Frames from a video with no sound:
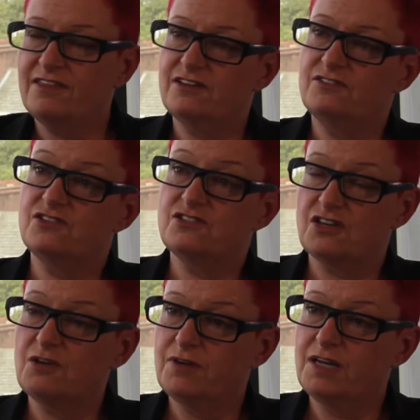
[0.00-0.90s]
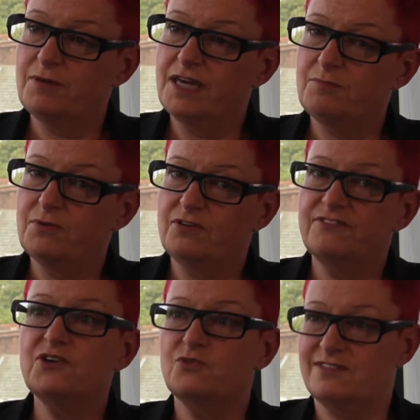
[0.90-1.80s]
that so many
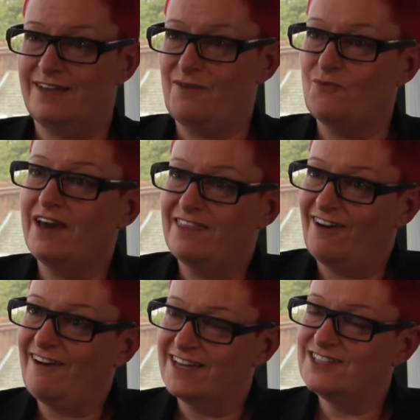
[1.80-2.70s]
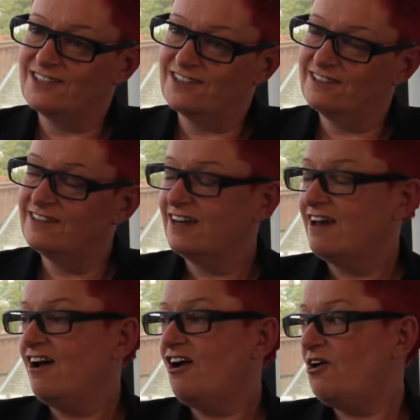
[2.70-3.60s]
people feel the same way that I do,
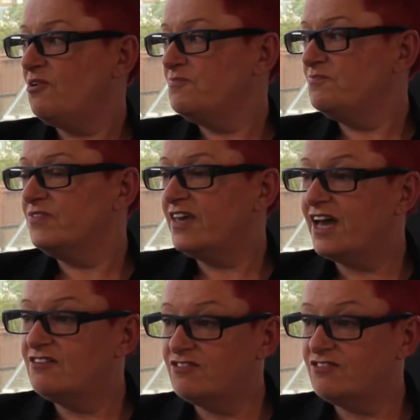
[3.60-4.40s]
and